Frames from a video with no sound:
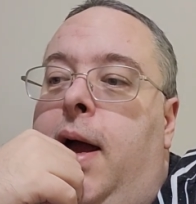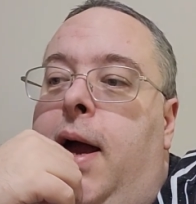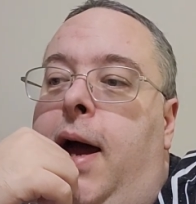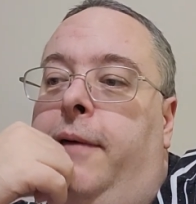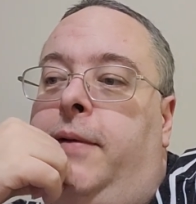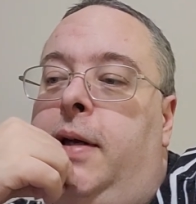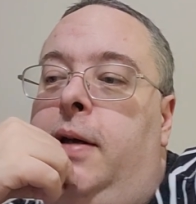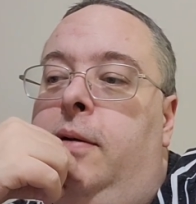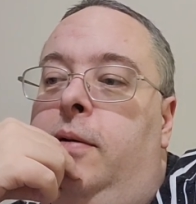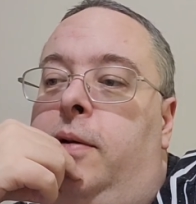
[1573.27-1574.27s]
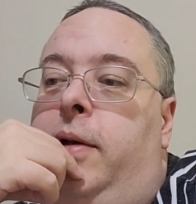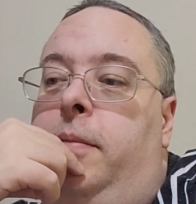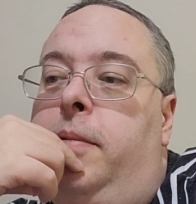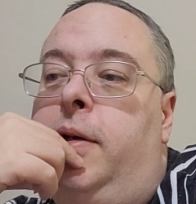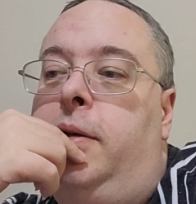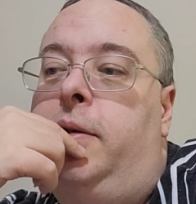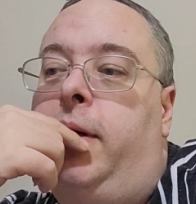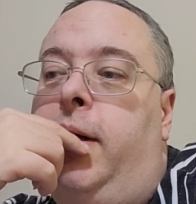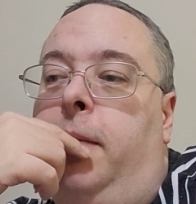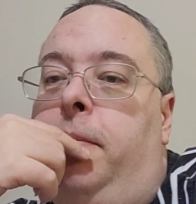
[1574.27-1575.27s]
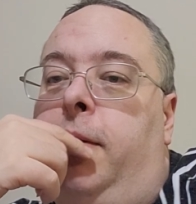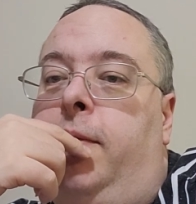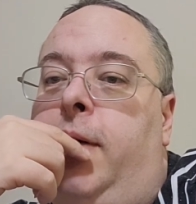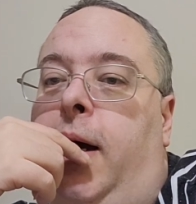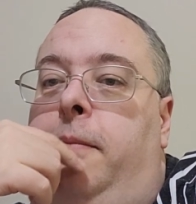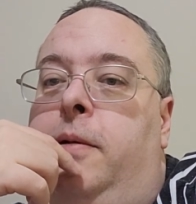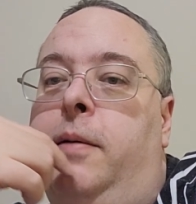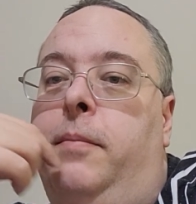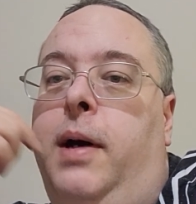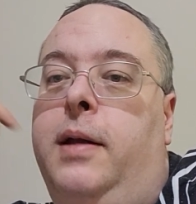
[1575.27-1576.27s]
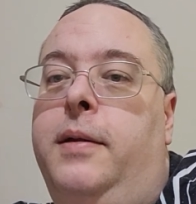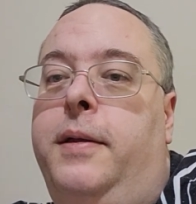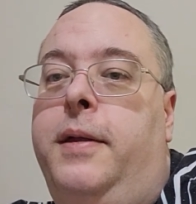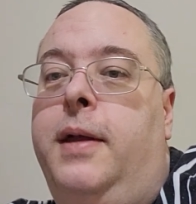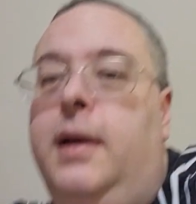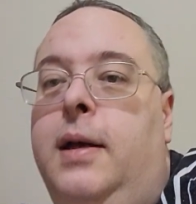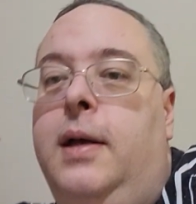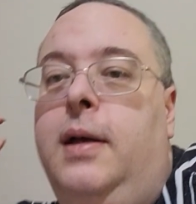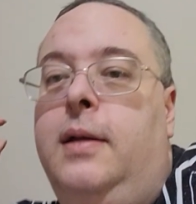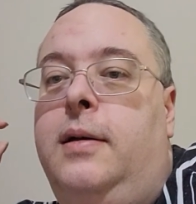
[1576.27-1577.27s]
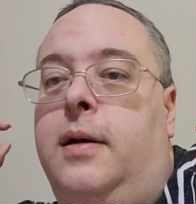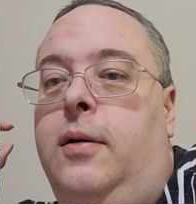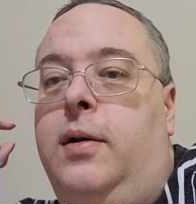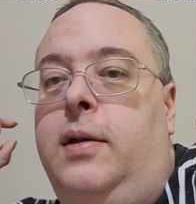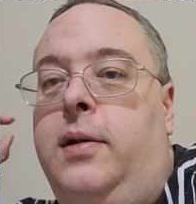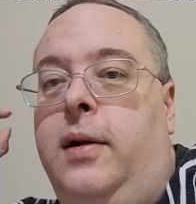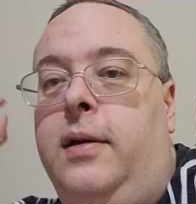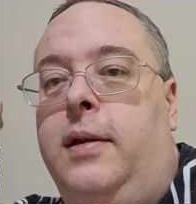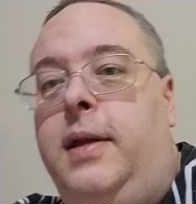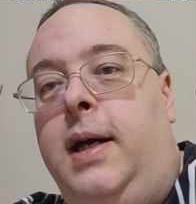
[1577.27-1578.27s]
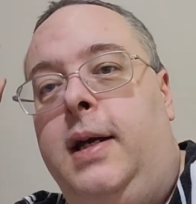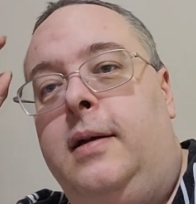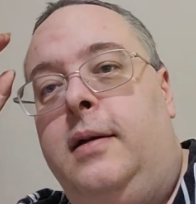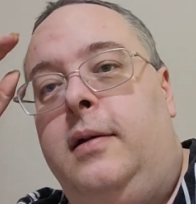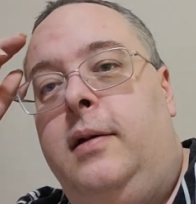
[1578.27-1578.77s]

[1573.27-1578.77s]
have to use them just a couple of times a month to go to certain things,